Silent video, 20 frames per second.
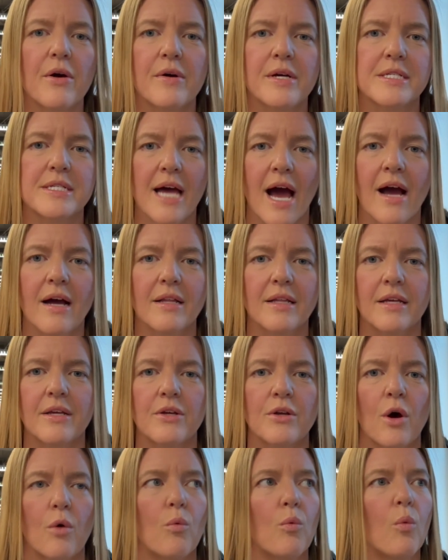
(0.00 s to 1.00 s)
exactly,
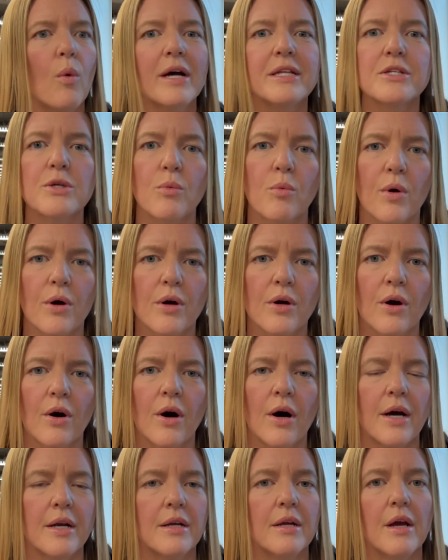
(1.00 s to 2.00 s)
what to work
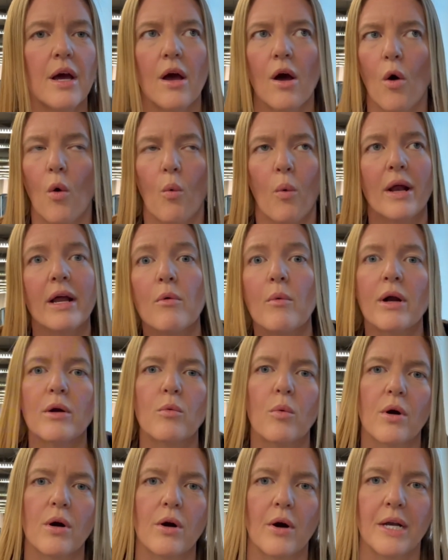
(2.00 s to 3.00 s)
on, what I want to
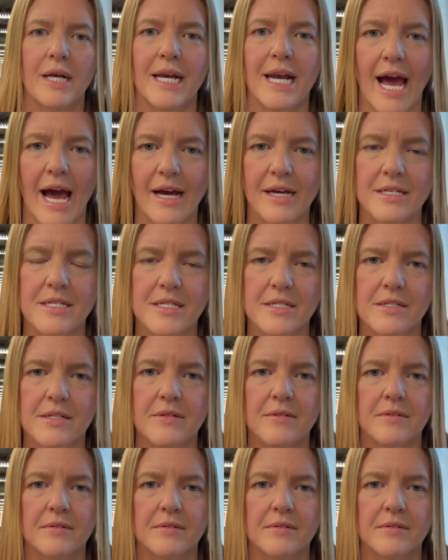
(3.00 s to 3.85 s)
work on next.